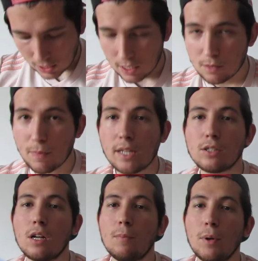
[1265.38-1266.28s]
it's
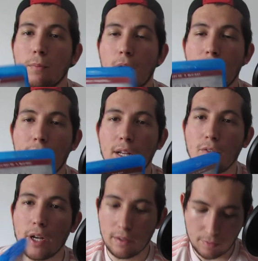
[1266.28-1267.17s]
based on a book by Philip
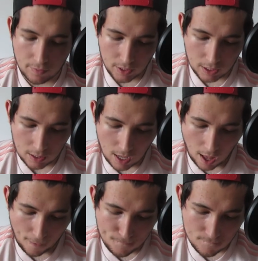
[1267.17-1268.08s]
Reeve.
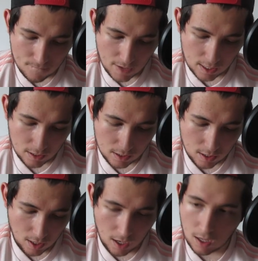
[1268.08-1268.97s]
Um, it's
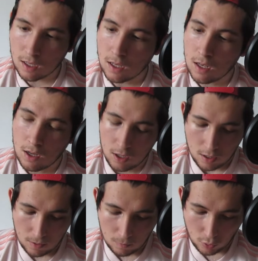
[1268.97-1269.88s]
the
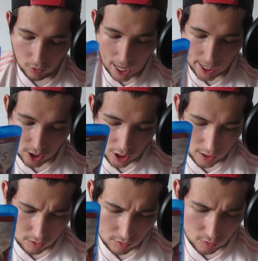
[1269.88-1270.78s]
Mortal
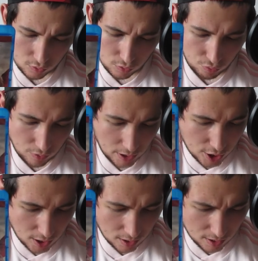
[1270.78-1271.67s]
Engines
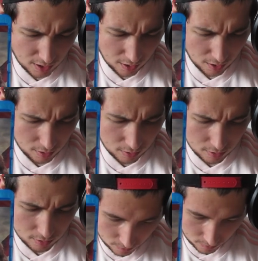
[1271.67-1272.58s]
trilogy, I think.
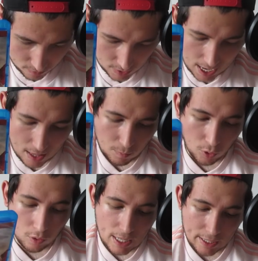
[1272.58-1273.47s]
Yeah, the
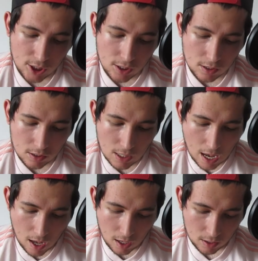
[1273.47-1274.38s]
Mortal Engines
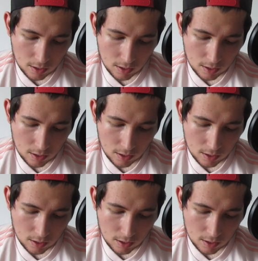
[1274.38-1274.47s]
uh,